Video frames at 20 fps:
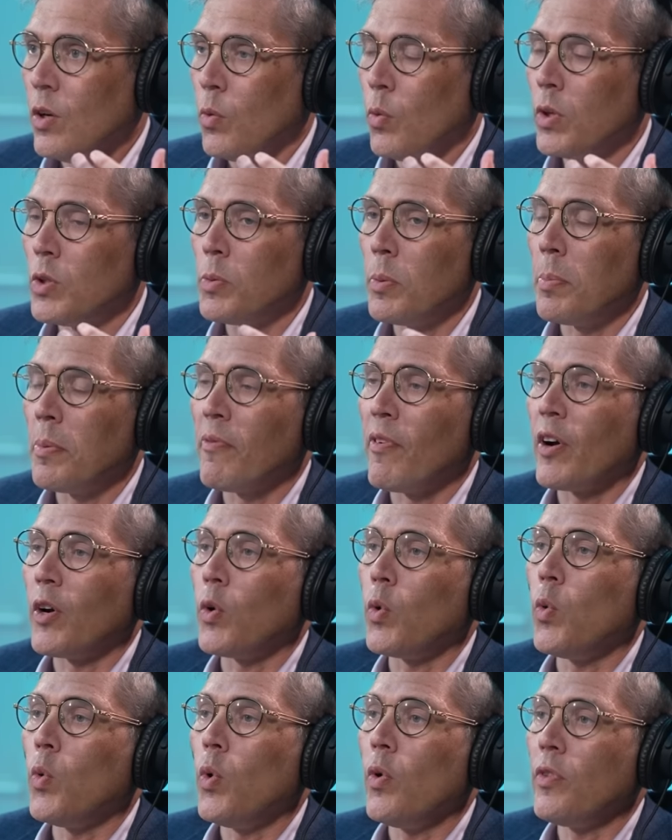which we provide
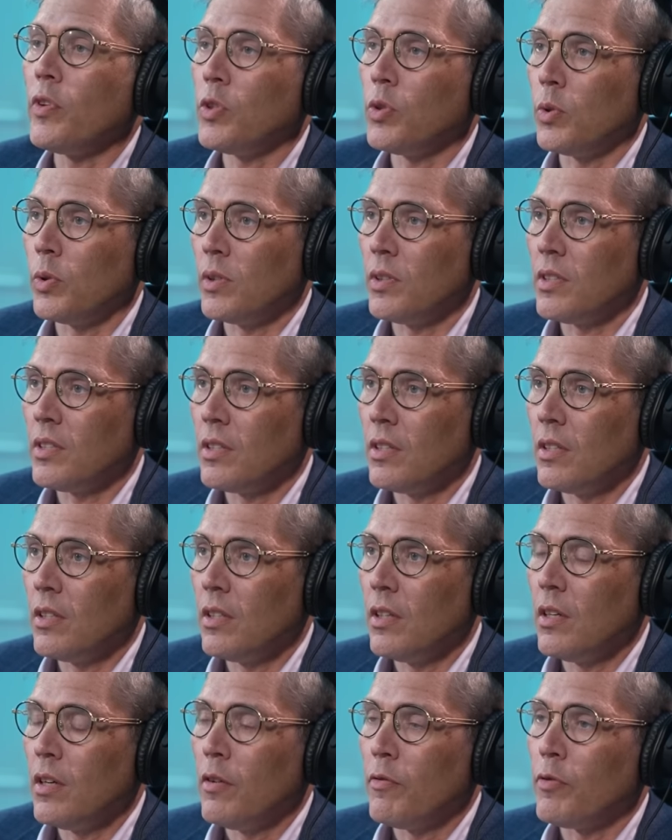all the tools
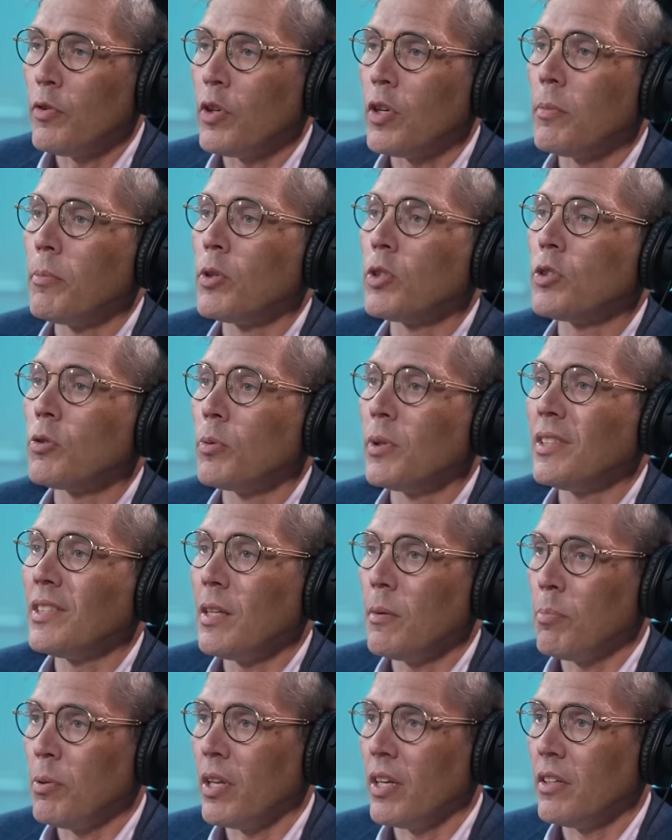for a commercial real
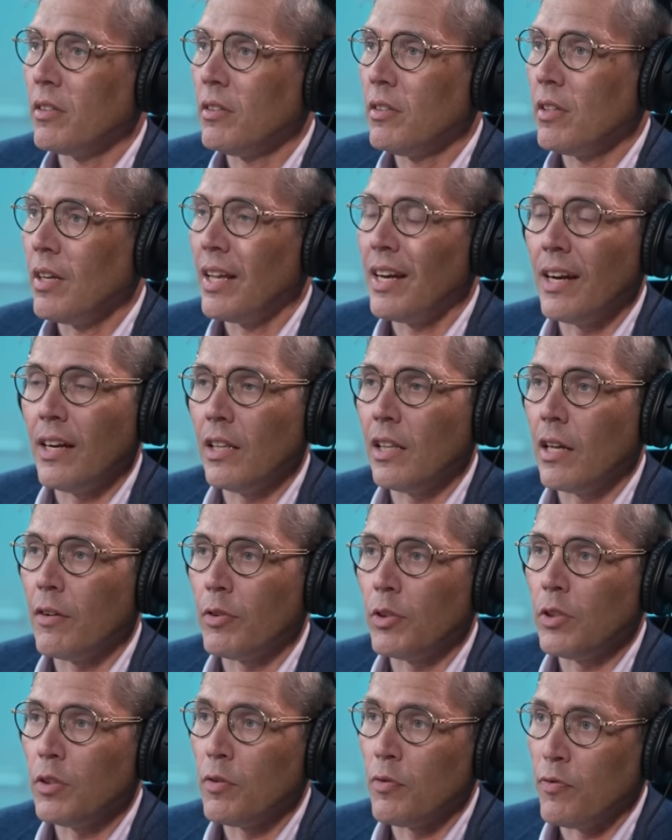estate player at any
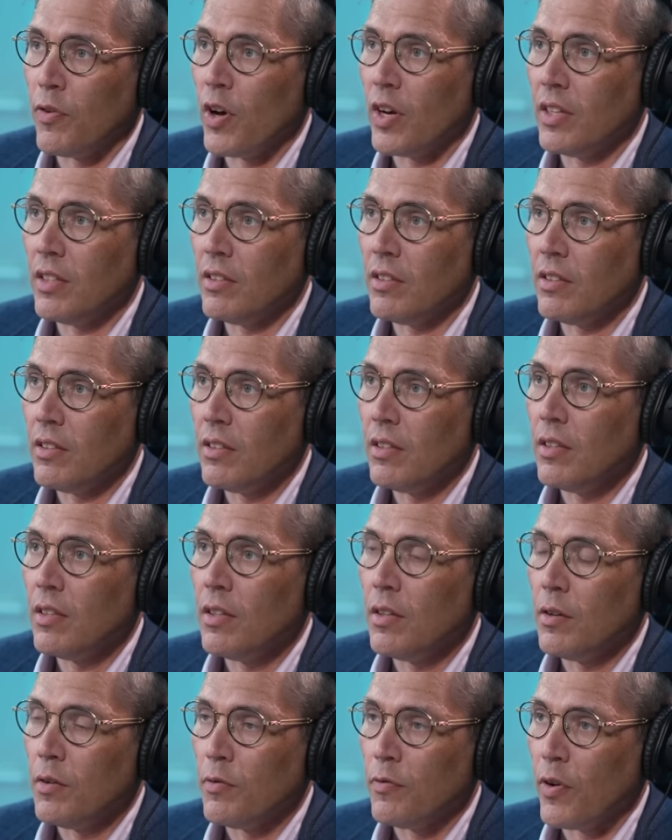level to find,
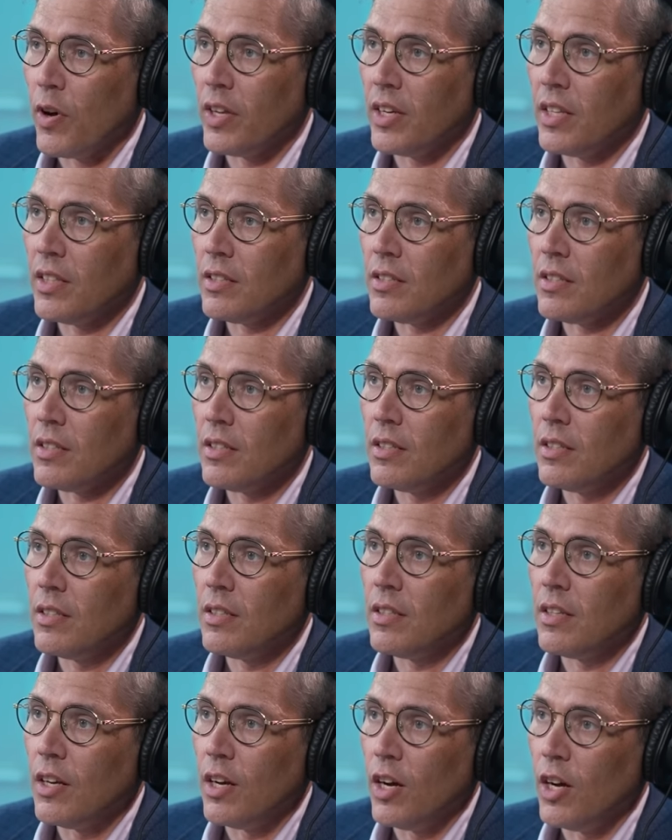finance,
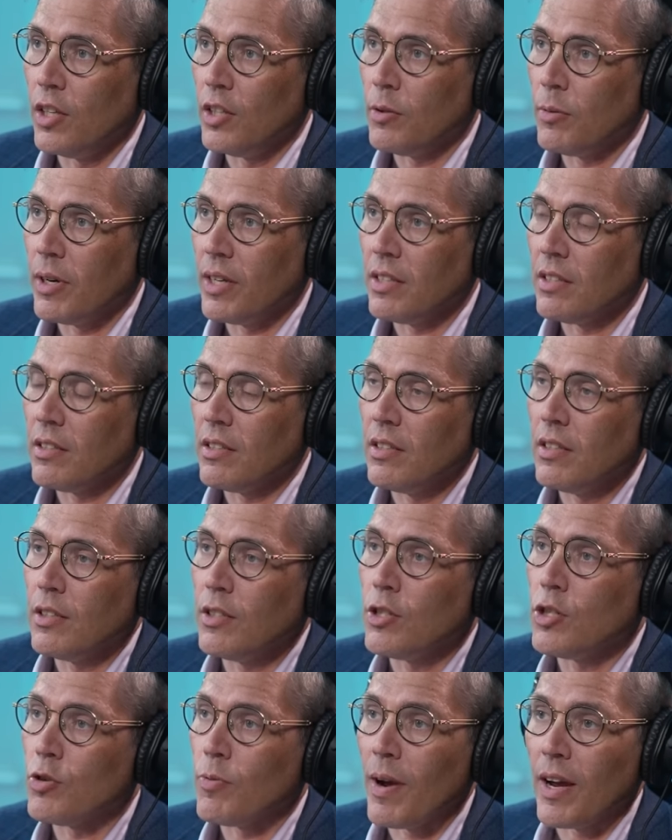underwrite,
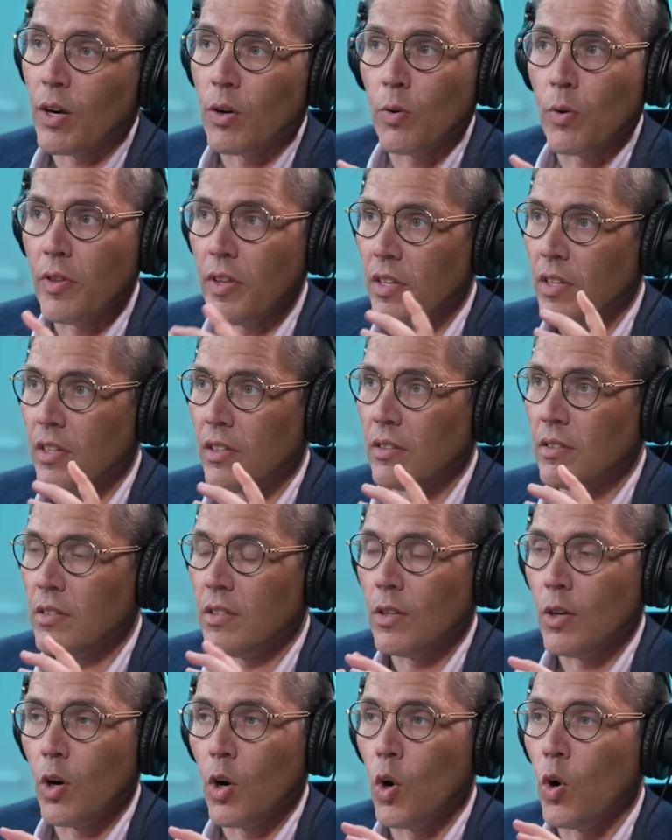track all the deals,
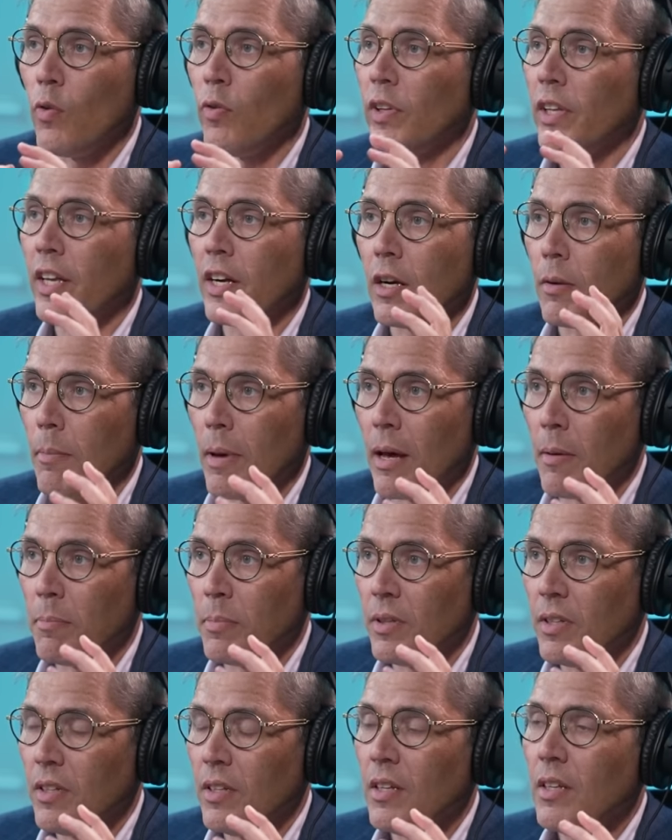overlay it on a map,
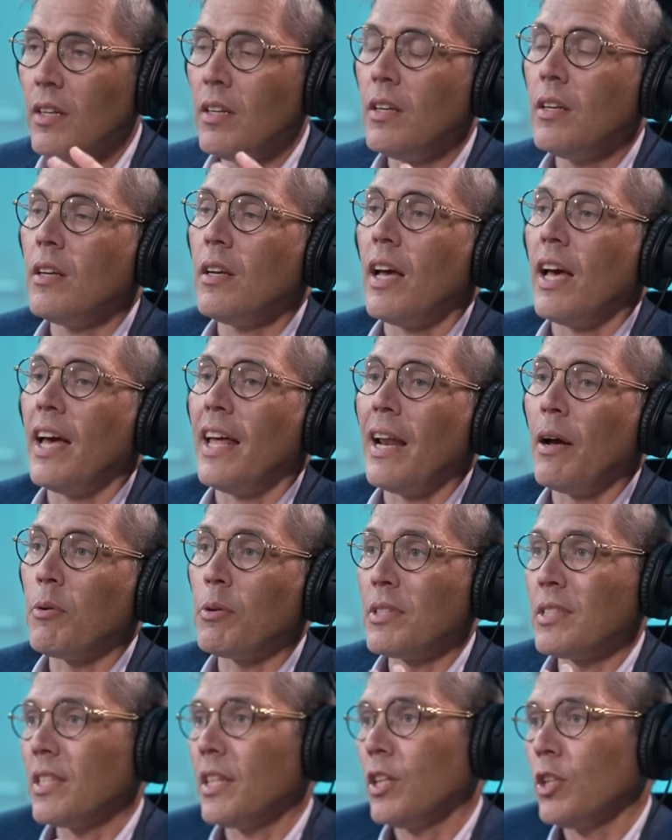and
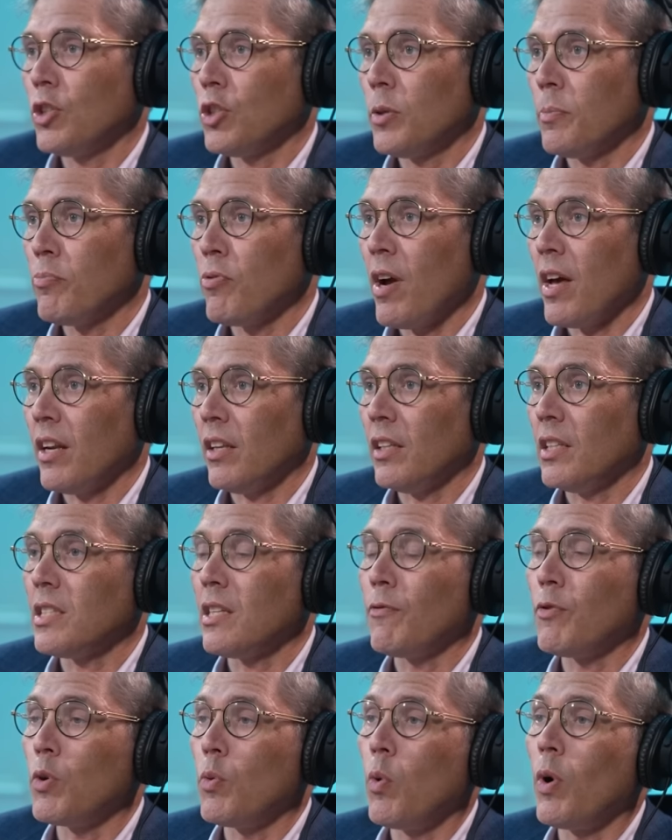our signature product is
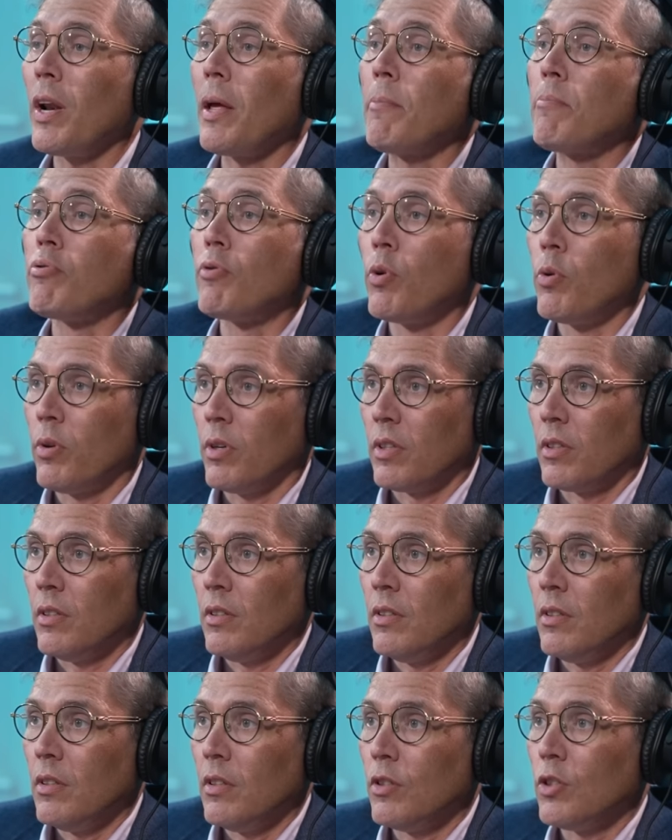if you want a broker
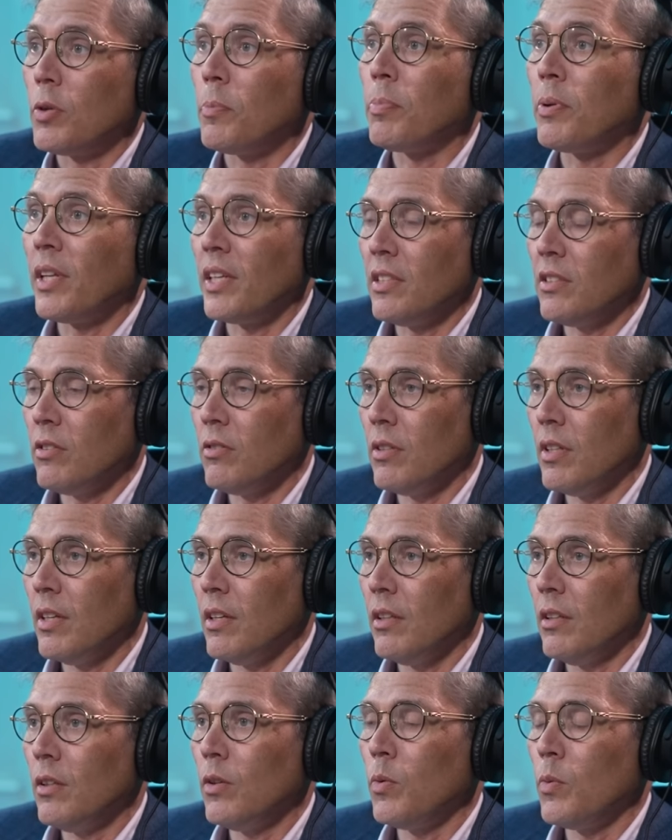to place your
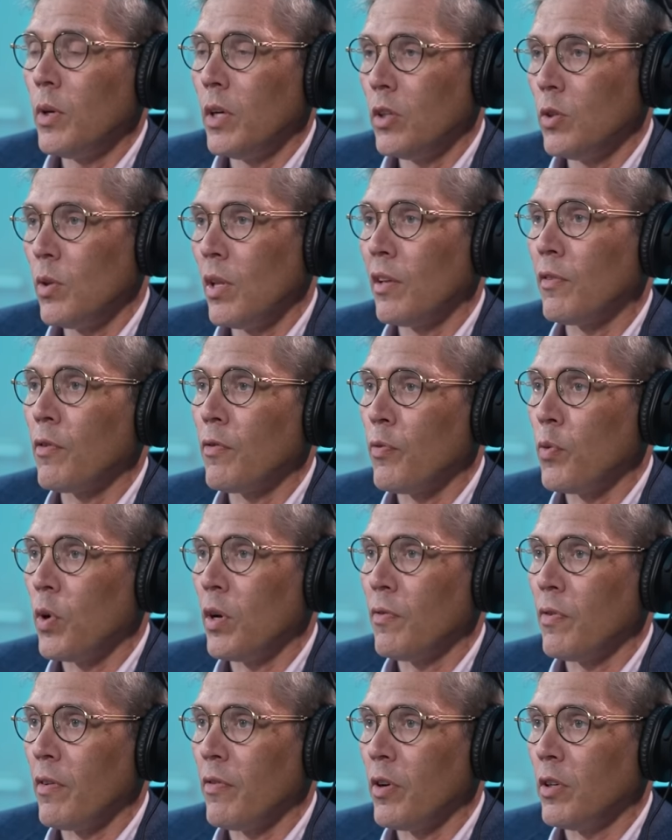deal, we could do that for
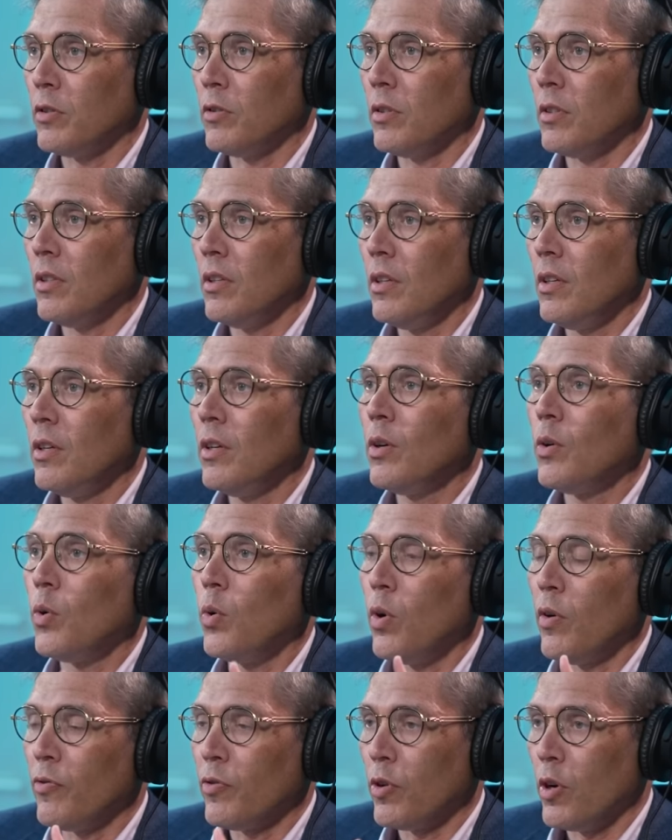4500
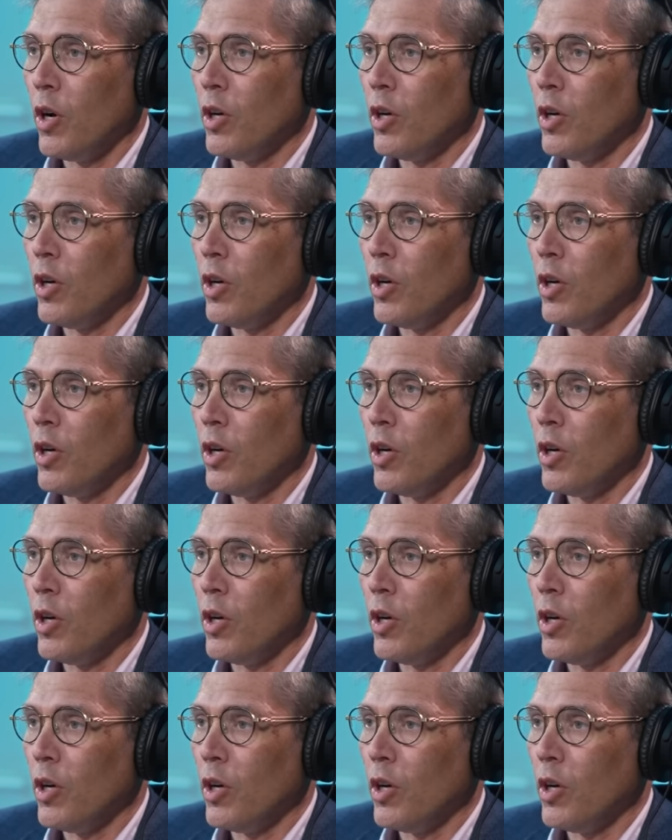or for